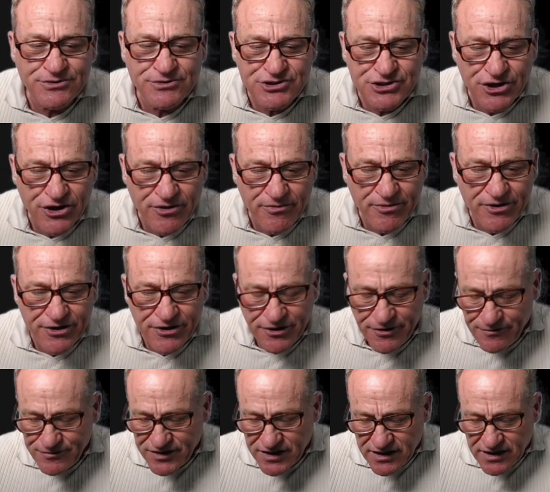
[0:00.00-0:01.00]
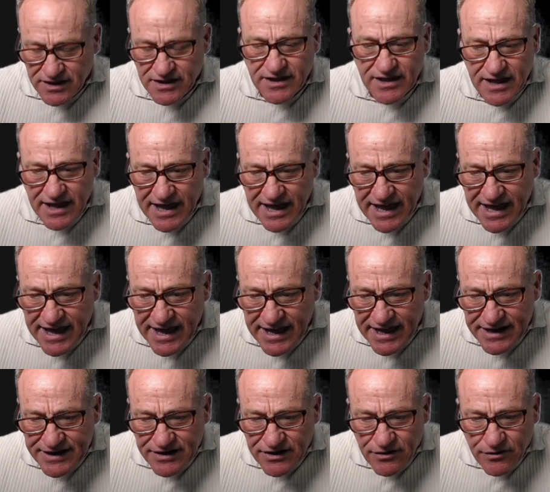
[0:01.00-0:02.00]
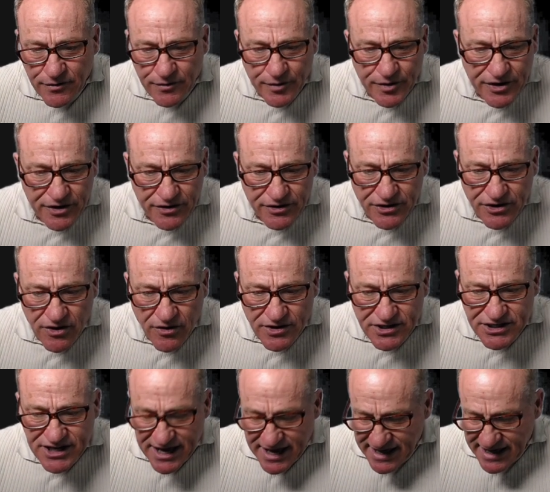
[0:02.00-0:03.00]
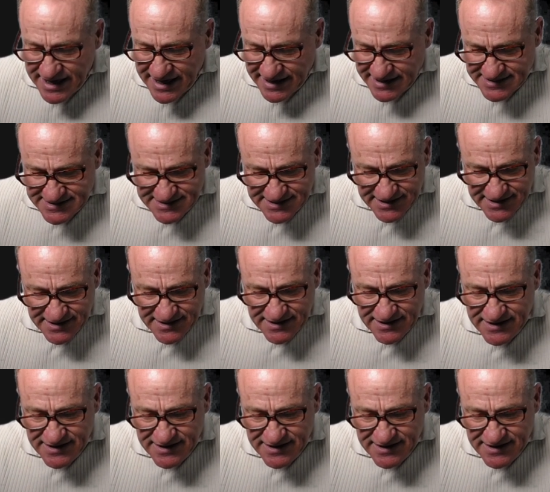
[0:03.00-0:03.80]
terminal, and we're going to exit,